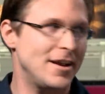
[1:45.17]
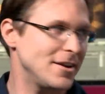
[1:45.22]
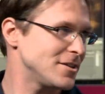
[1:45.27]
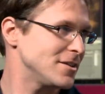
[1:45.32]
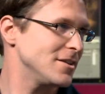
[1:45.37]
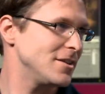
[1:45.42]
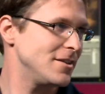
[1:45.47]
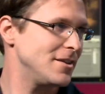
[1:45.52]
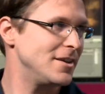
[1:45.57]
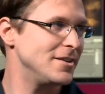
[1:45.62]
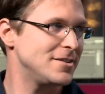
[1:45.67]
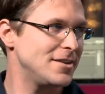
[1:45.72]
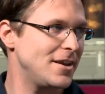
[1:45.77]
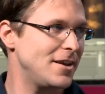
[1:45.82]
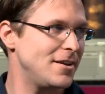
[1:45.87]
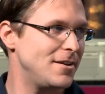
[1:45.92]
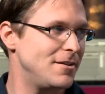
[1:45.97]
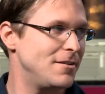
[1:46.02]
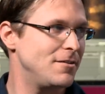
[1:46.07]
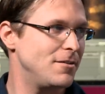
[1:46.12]
Actually, they
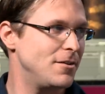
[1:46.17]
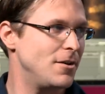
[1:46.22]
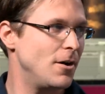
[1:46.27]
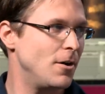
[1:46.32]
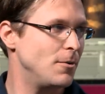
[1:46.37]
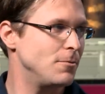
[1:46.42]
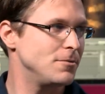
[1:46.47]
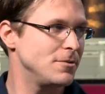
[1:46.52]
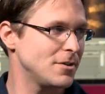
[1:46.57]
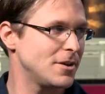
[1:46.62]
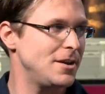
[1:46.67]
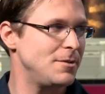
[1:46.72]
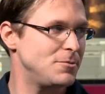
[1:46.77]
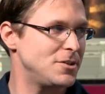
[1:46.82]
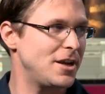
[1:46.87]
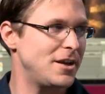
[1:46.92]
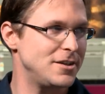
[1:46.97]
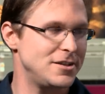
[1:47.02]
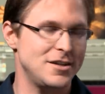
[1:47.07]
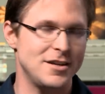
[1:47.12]
said, no, keep
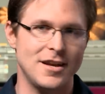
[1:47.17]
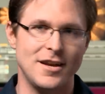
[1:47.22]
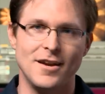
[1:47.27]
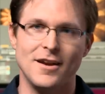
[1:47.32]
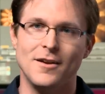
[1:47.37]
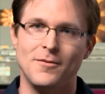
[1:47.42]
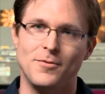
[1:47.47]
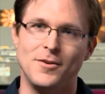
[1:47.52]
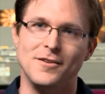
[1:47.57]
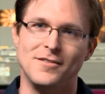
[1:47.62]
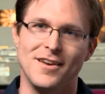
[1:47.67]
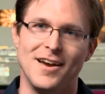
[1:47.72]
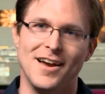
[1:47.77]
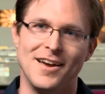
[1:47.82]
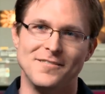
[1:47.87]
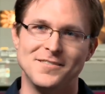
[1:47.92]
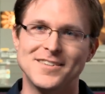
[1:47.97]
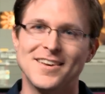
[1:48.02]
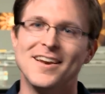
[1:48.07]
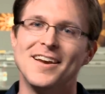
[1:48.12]
changing it a few
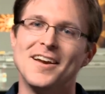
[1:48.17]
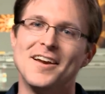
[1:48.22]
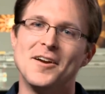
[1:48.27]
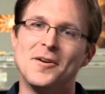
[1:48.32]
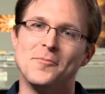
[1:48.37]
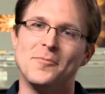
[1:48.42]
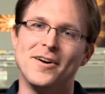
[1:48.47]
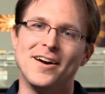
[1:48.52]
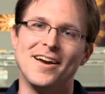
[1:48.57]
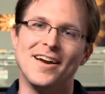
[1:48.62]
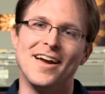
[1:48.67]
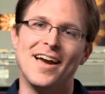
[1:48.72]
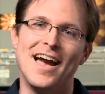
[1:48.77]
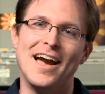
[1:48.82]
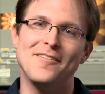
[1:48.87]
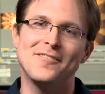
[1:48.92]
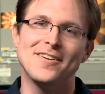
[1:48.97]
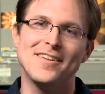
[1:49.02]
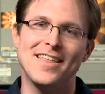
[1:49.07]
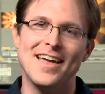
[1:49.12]
times. But
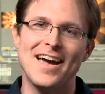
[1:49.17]
after